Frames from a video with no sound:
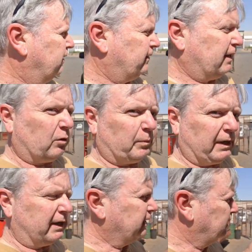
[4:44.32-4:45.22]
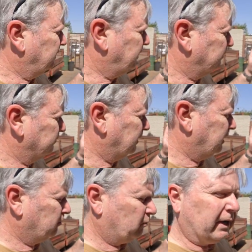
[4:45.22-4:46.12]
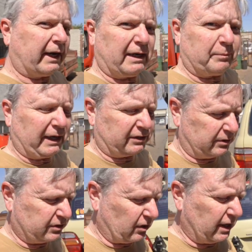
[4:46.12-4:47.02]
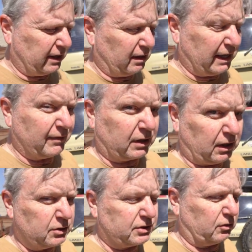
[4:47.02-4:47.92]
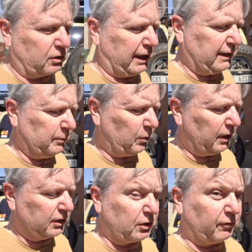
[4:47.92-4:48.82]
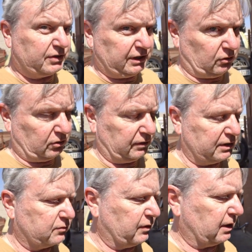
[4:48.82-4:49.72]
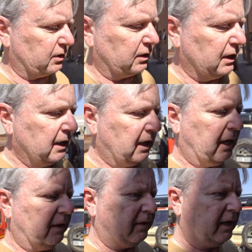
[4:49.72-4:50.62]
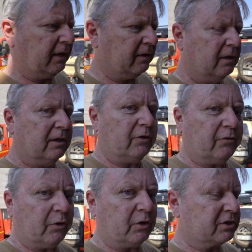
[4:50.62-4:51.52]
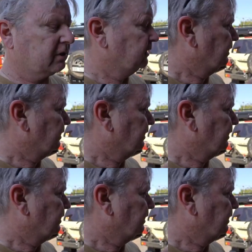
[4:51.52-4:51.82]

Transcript: they'll be, when I get back to Australia, I'll have a closer look at the products, obviously not on this vehicle. And then the first